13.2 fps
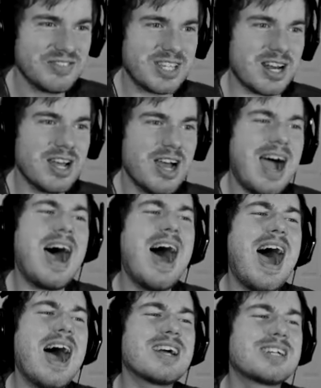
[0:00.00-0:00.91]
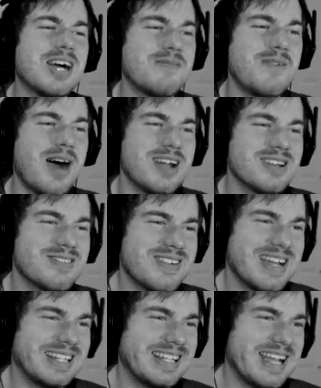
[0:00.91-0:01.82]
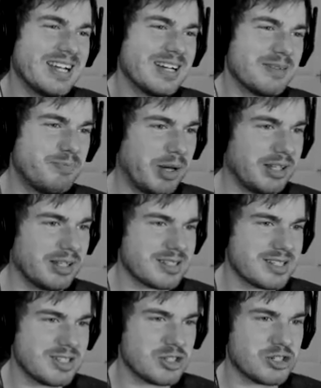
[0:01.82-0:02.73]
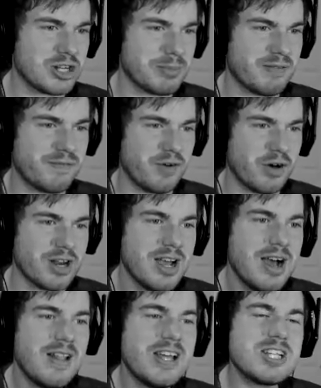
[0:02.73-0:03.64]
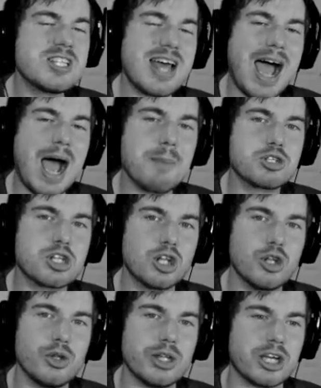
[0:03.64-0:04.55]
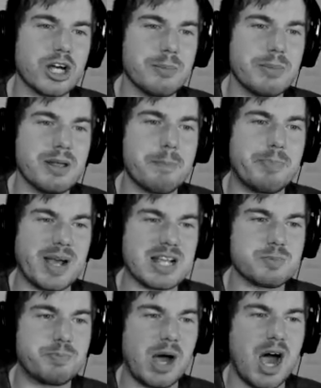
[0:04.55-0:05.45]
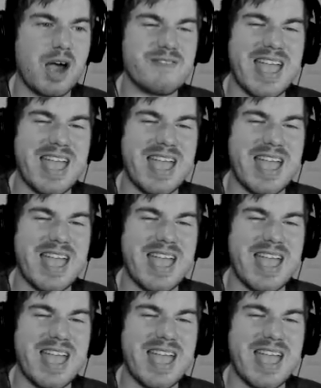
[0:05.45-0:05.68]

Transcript: Get- Aha! Come on! Really? Bollocks. This is gonna be fun. This is absolutely gonna be the best part of